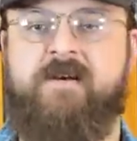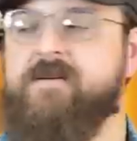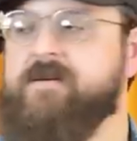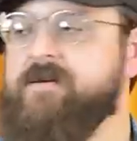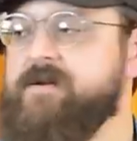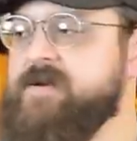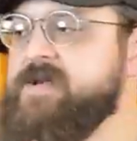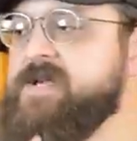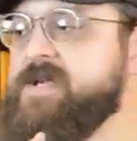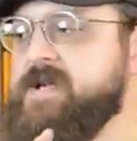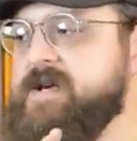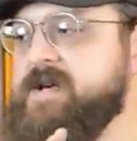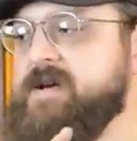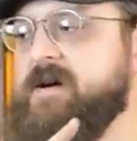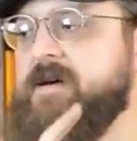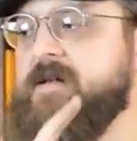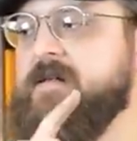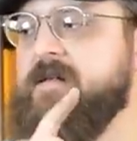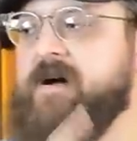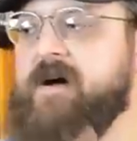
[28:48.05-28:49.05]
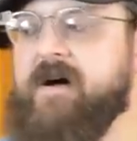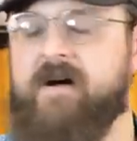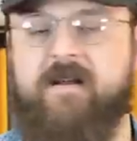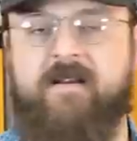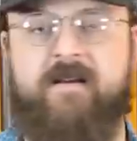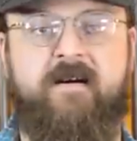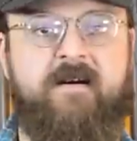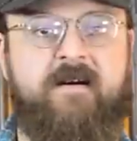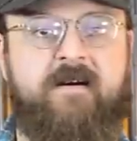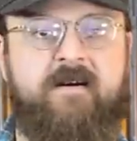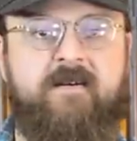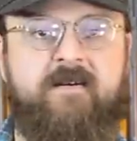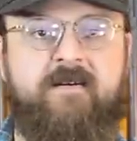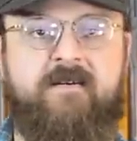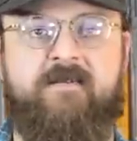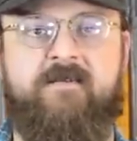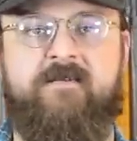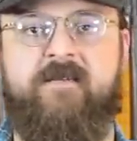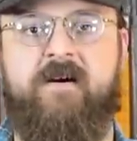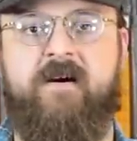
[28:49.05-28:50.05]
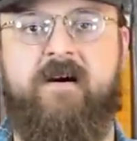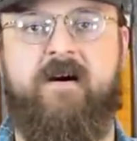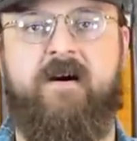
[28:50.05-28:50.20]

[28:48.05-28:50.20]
You're gonna see a lot of